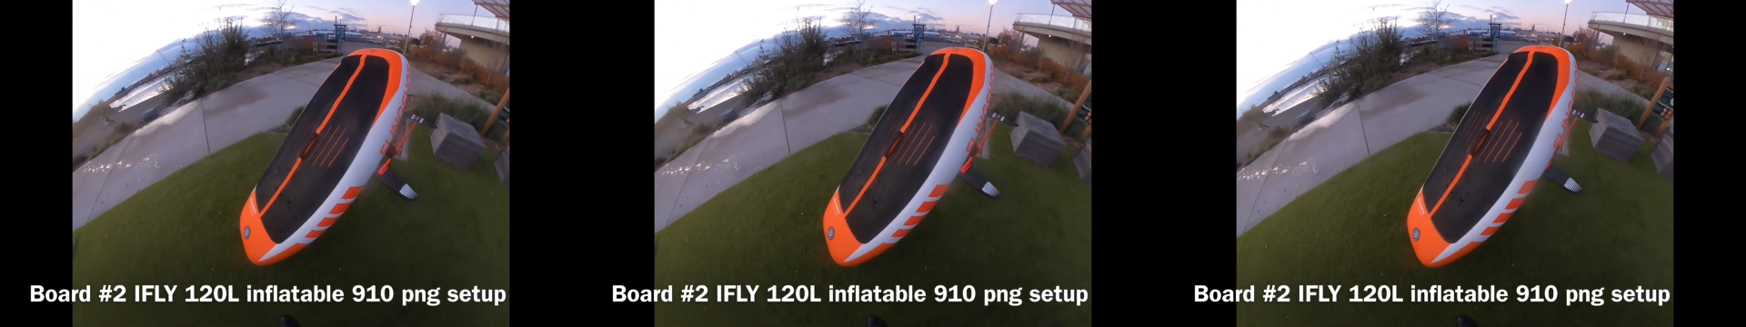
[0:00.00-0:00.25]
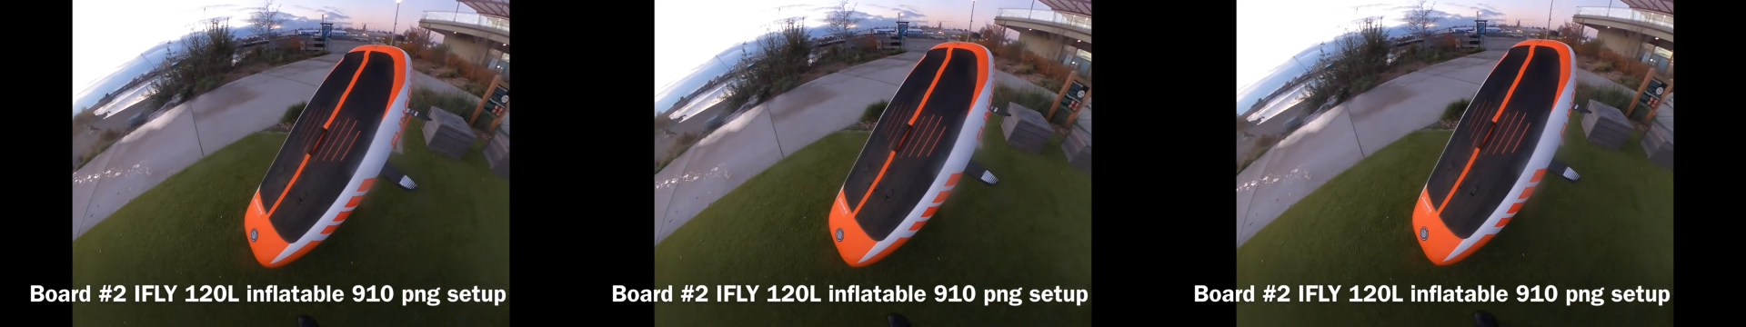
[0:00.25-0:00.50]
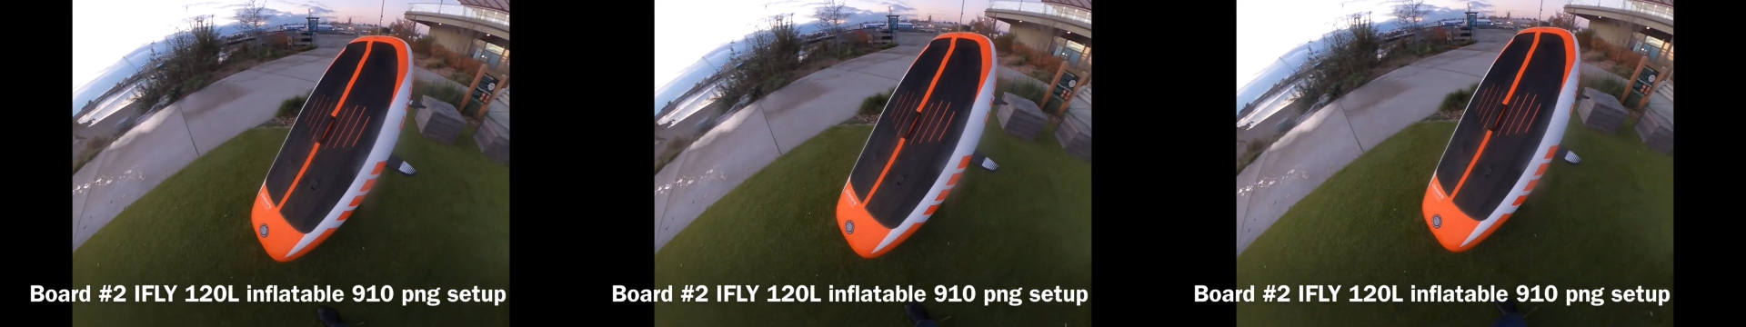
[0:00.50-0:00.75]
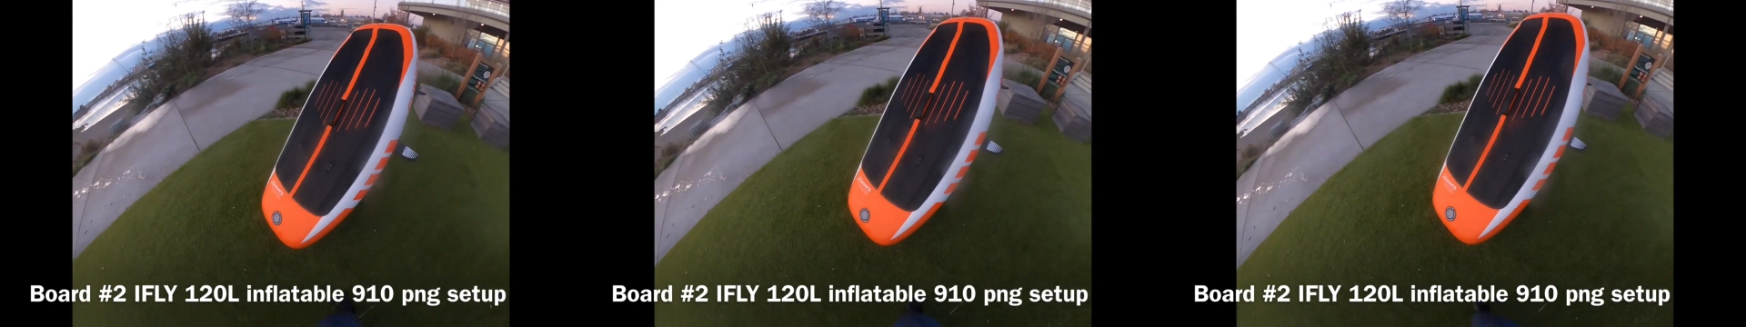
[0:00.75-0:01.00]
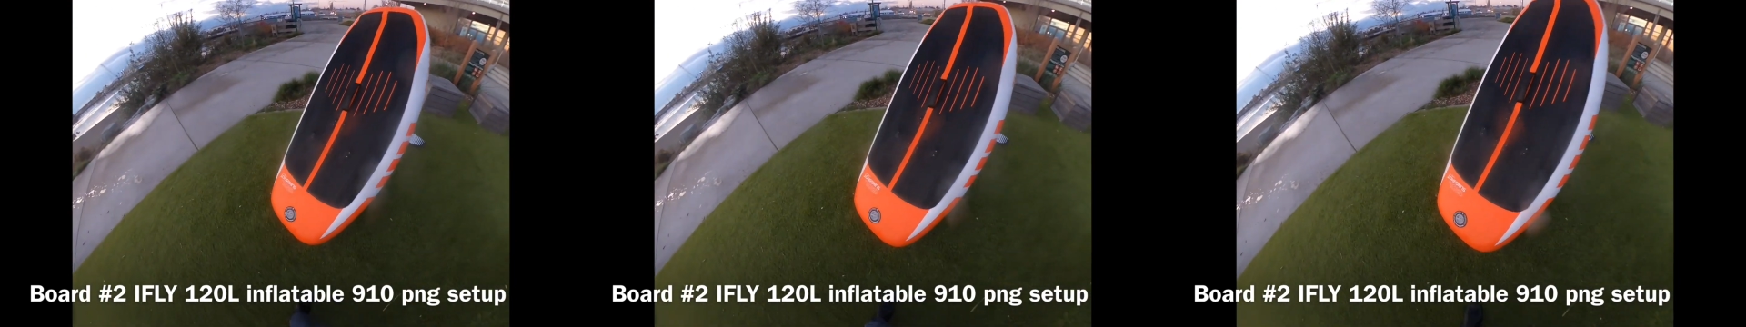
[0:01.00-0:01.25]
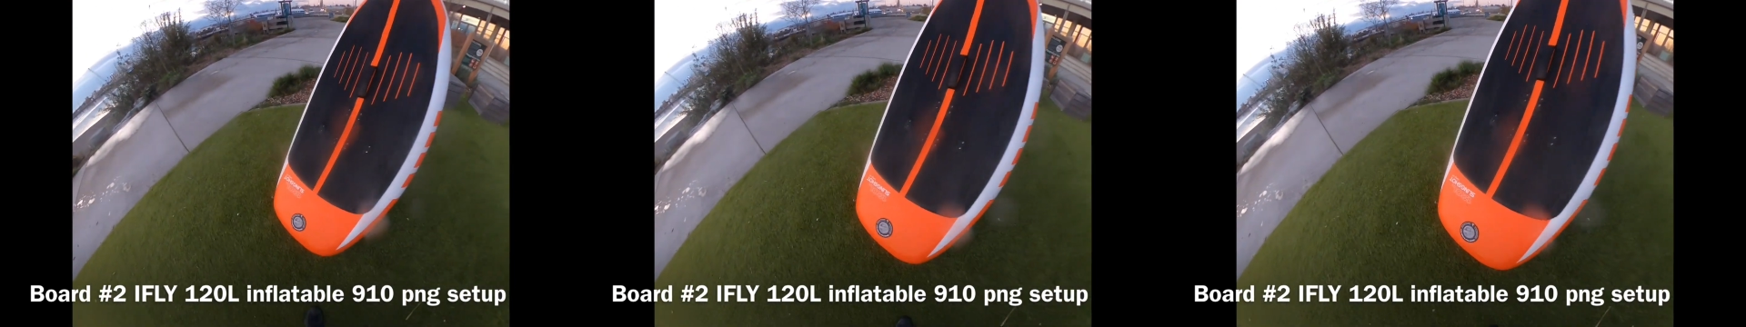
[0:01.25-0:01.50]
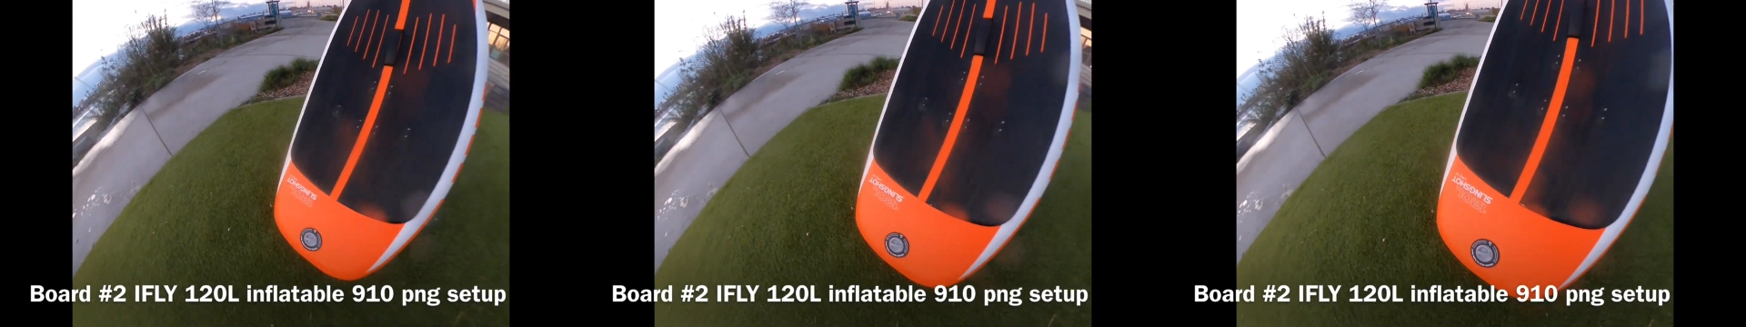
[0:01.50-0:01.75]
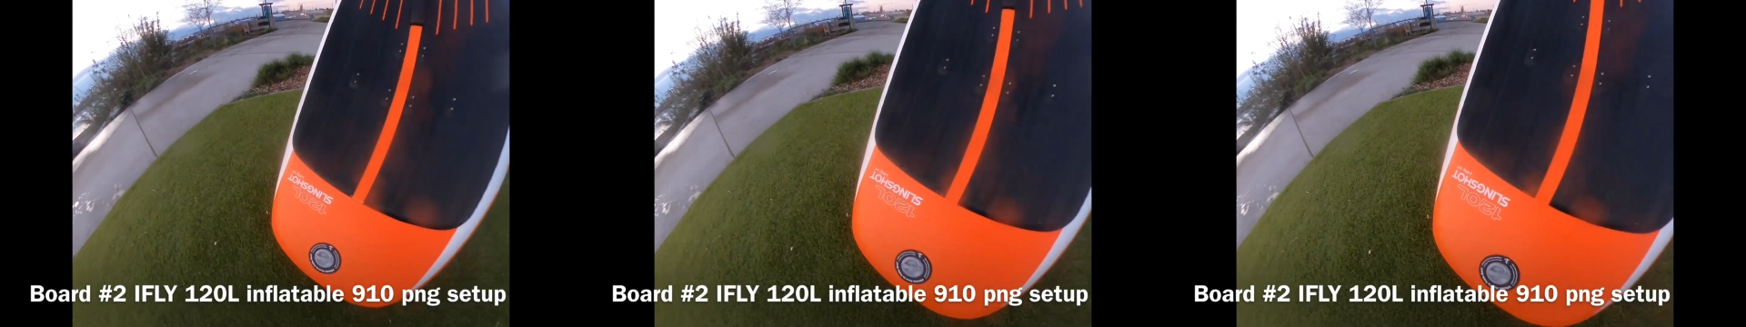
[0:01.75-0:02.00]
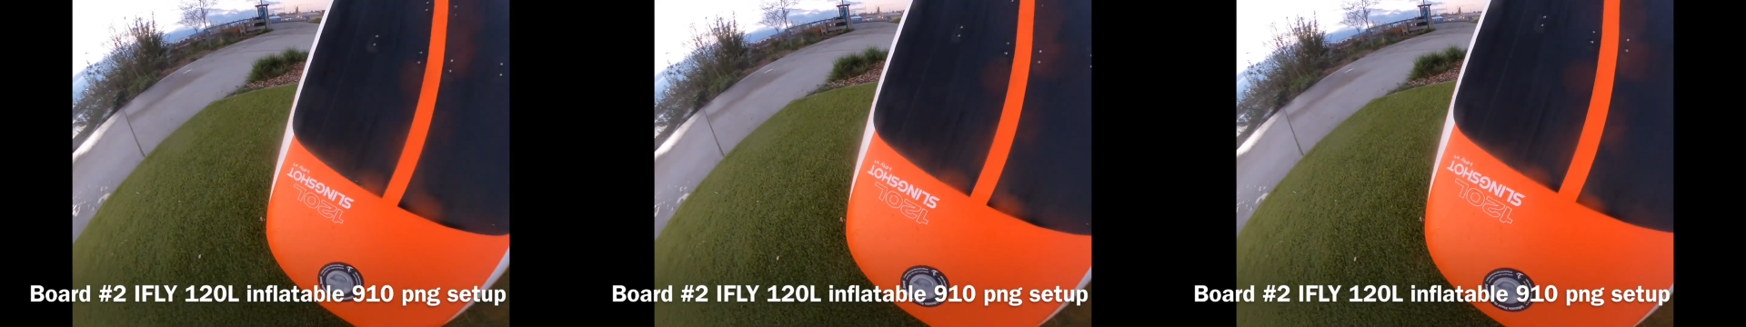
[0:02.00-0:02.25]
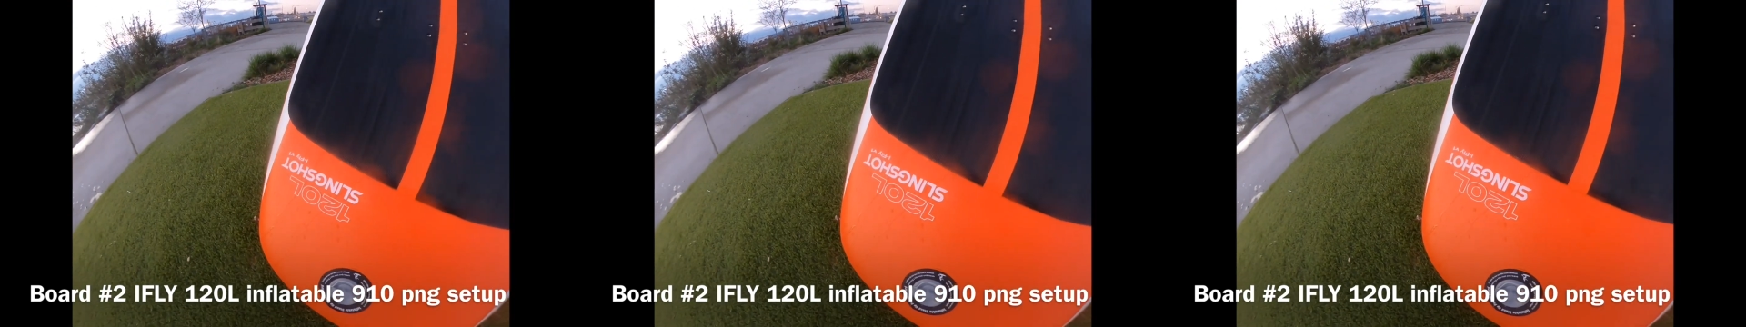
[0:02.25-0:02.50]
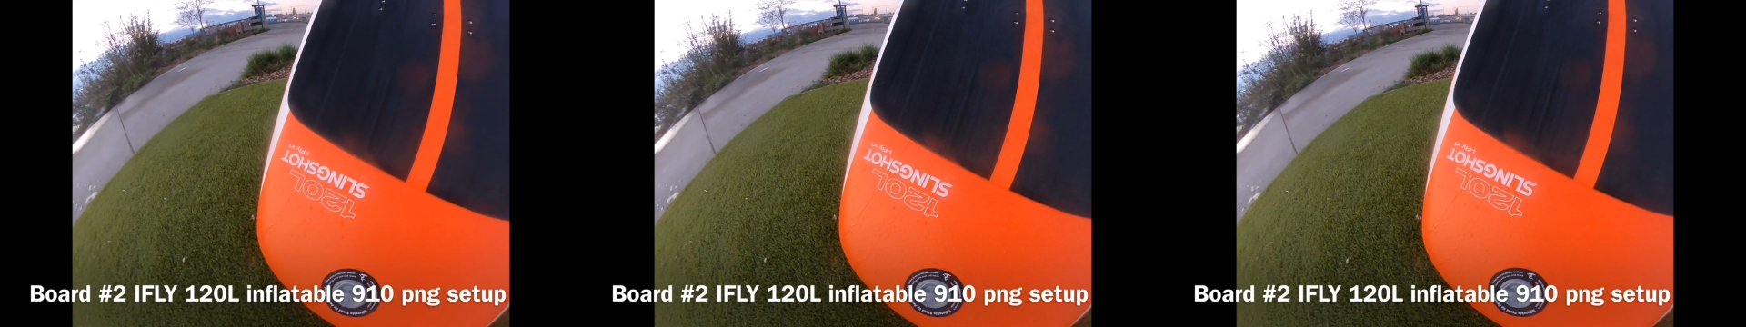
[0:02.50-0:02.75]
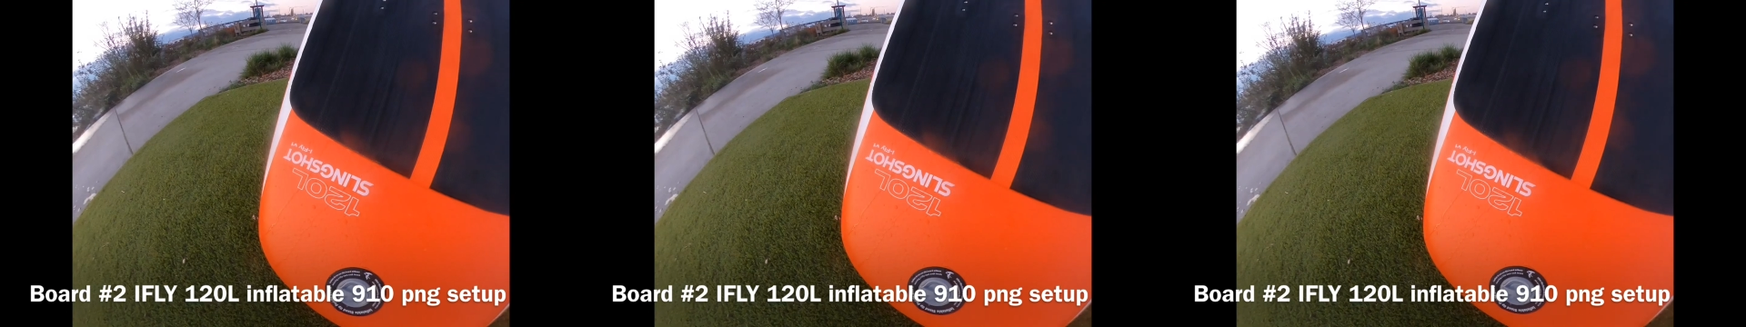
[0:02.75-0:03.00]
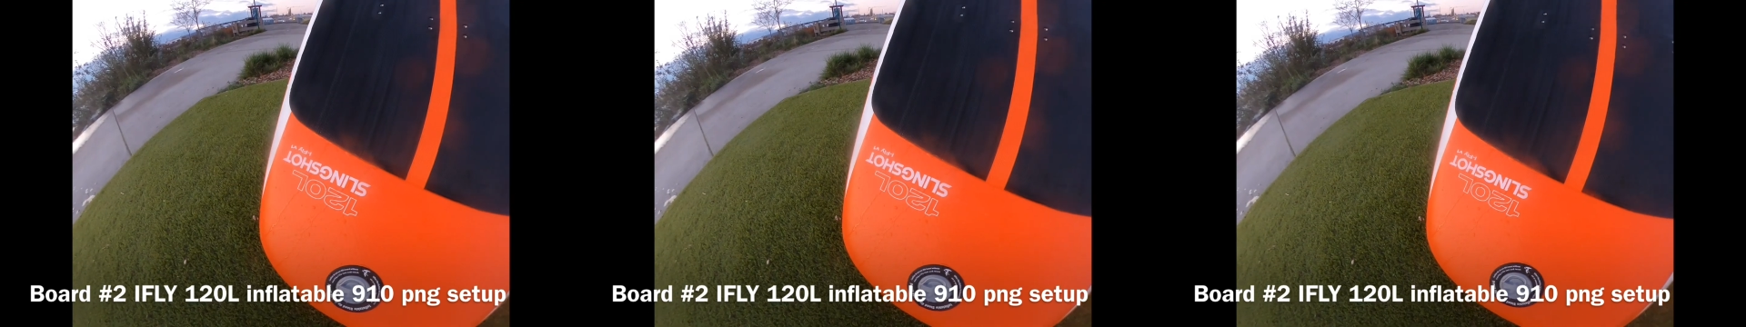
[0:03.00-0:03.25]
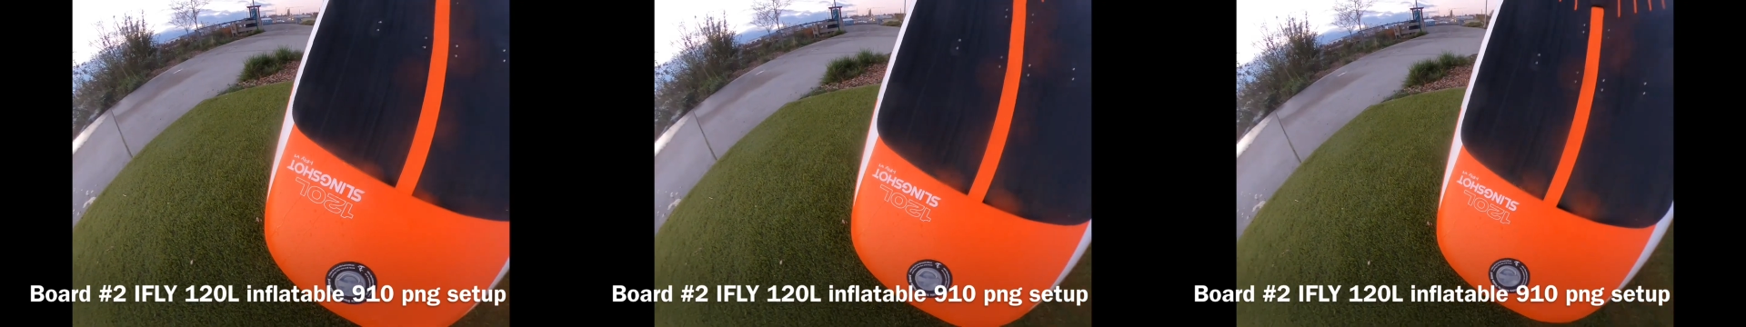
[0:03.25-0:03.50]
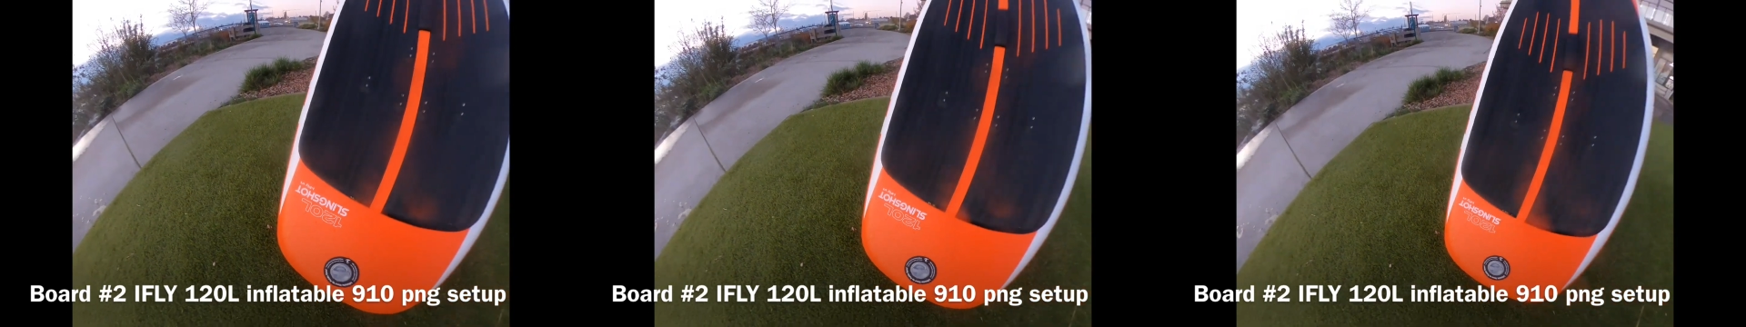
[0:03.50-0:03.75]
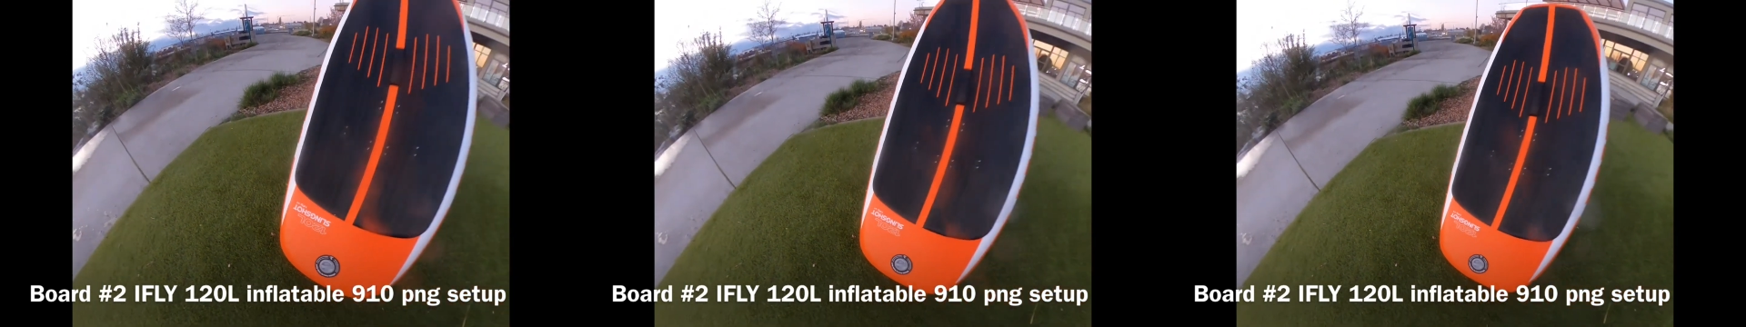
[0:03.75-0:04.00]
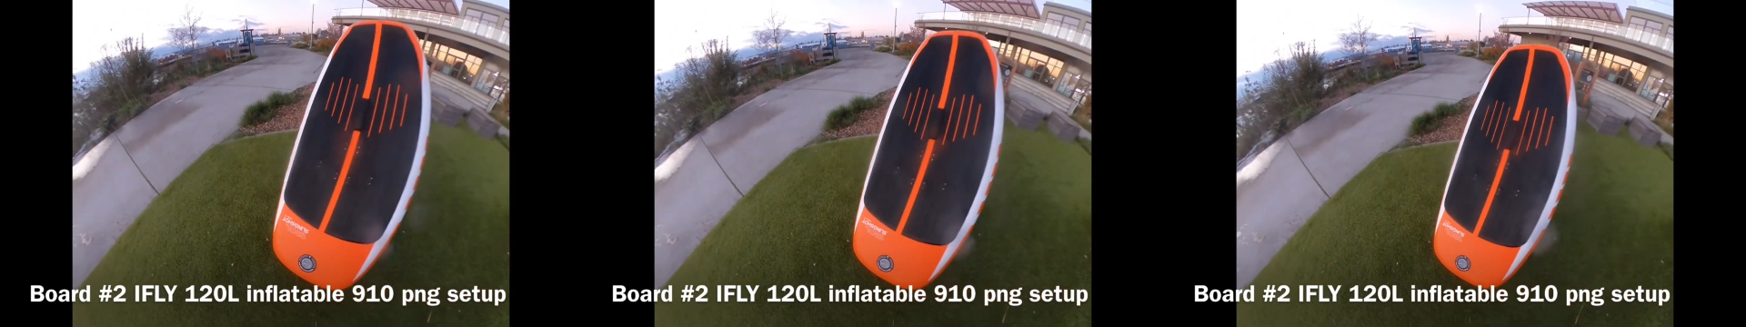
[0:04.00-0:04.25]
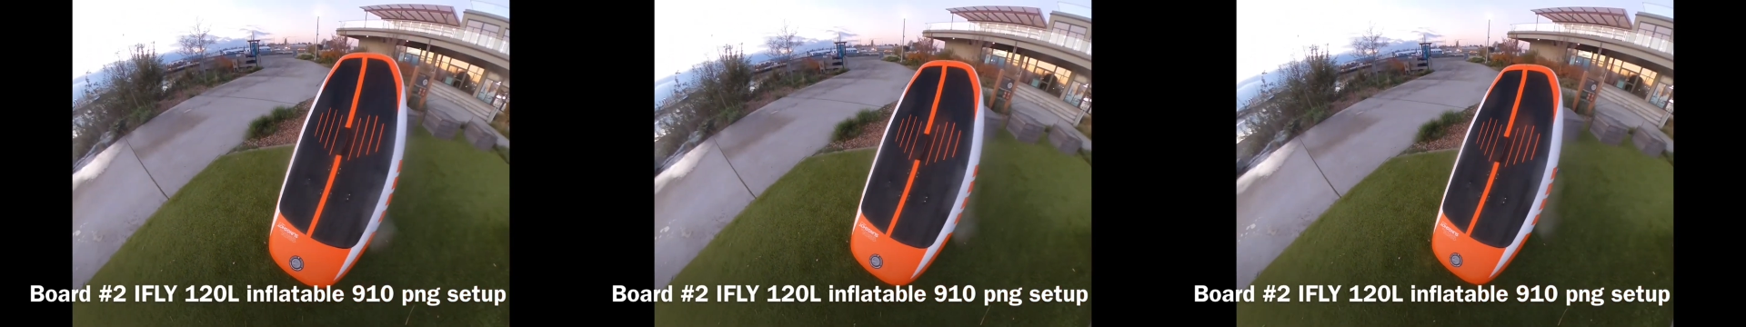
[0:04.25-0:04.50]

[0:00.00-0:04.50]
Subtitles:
[unreadable: no face in view]